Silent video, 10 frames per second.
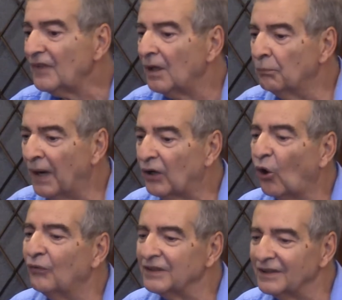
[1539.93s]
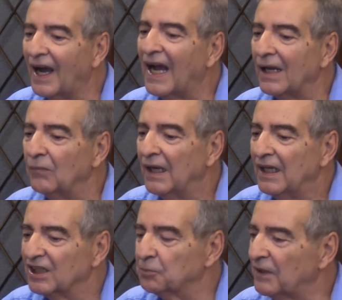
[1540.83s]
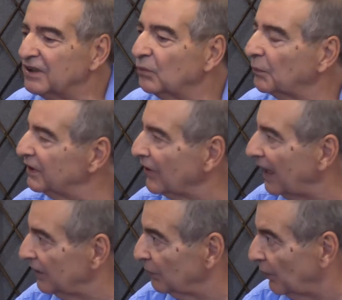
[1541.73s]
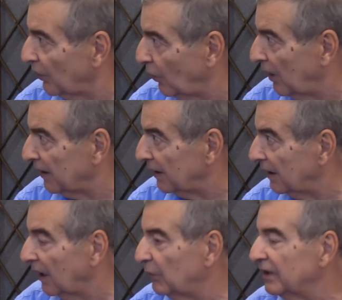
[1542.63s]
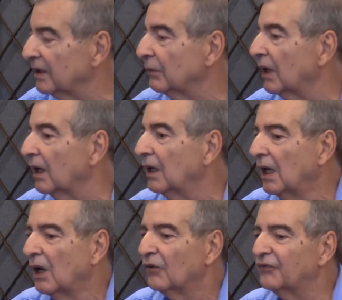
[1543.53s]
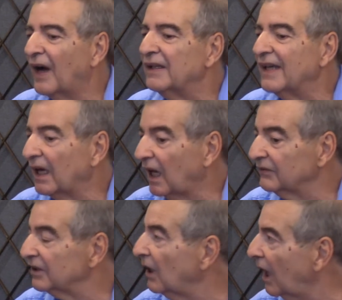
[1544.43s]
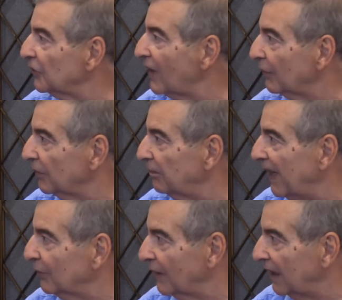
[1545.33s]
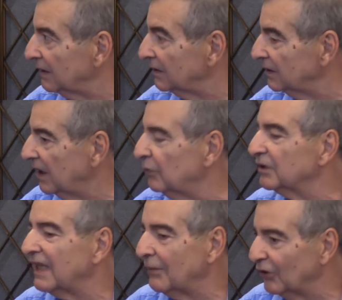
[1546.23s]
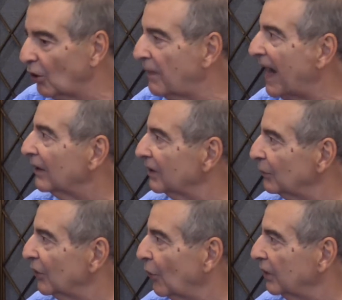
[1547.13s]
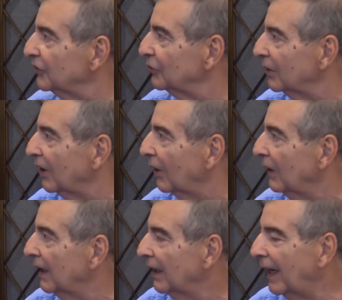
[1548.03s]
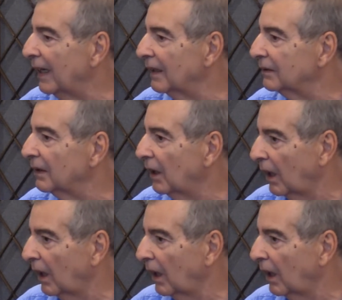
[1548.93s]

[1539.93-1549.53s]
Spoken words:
But over time, especially when we started recording, we finally got out of his contract with Bang Records. He was able to go back in the recording studio and